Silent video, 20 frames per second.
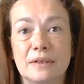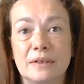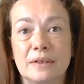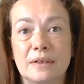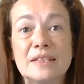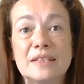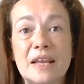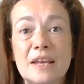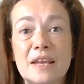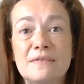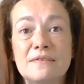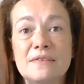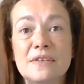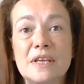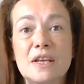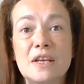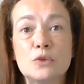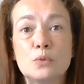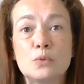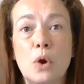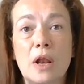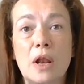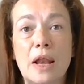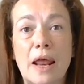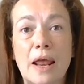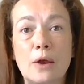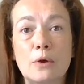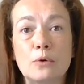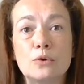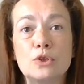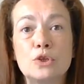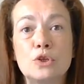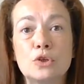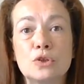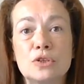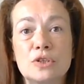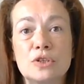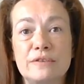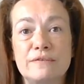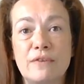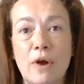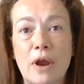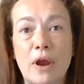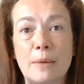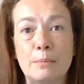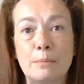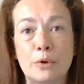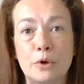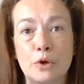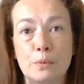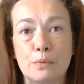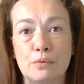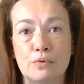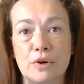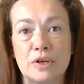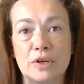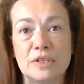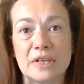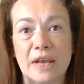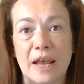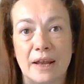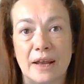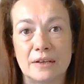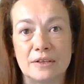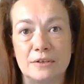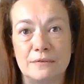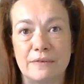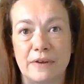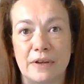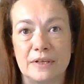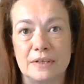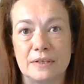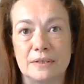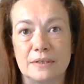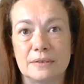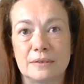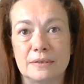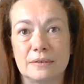and safety is what allows your divine blueprint to activate.